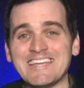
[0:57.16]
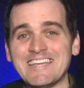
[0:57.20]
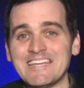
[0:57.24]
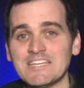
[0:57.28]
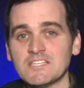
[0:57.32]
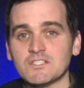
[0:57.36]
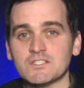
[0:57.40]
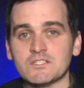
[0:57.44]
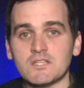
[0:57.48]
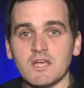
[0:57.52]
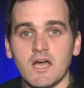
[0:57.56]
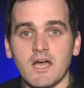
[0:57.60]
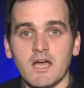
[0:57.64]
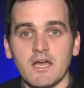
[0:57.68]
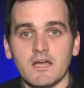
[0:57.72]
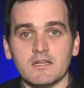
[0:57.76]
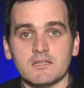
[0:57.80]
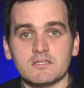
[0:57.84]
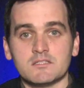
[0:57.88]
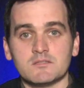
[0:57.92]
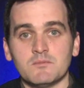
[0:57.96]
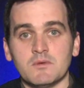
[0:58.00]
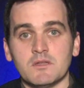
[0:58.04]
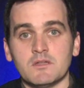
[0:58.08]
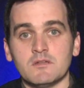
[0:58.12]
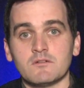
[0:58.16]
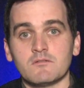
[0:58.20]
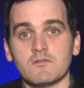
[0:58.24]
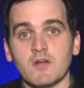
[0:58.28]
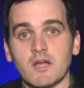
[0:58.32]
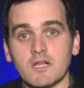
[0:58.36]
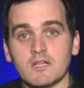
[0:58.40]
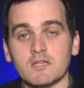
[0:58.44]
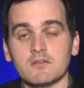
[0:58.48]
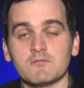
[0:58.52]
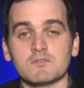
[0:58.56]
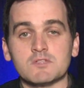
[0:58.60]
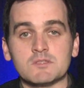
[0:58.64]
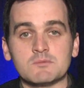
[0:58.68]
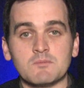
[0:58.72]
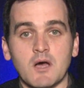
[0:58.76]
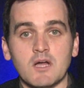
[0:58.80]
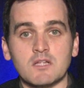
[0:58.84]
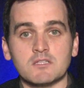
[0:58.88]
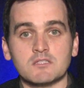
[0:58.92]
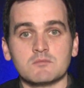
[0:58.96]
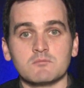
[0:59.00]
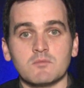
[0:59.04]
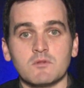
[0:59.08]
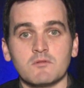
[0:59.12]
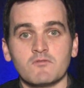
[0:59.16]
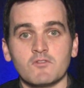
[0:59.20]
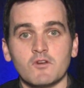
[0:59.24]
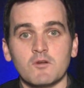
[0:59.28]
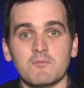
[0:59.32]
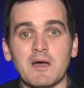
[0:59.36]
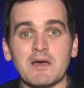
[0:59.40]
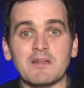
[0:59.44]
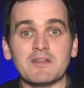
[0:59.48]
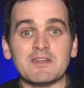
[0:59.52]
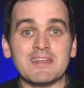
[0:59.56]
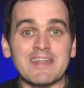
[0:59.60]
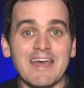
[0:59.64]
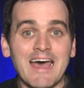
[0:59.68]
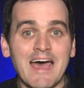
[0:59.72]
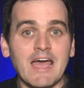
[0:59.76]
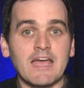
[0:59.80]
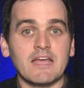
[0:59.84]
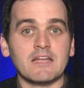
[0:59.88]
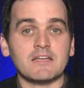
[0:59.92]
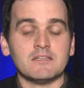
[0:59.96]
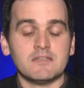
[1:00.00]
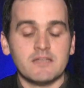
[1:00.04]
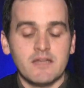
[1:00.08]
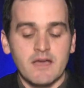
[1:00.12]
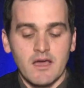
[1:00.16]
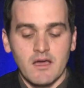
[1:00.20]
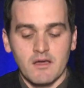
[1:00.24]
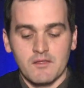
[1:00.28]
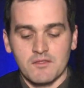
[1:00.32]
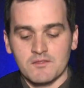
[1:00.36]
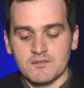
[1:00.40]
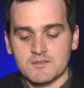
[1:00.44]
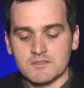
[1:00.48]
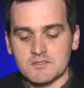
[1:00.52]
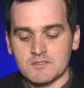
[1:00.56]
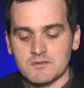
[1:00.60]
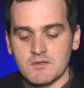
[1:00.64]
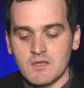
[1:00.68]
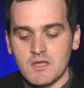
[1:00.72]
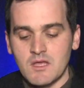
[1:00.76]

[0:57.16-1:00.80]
each side has been directly responsible for about 9 deaths.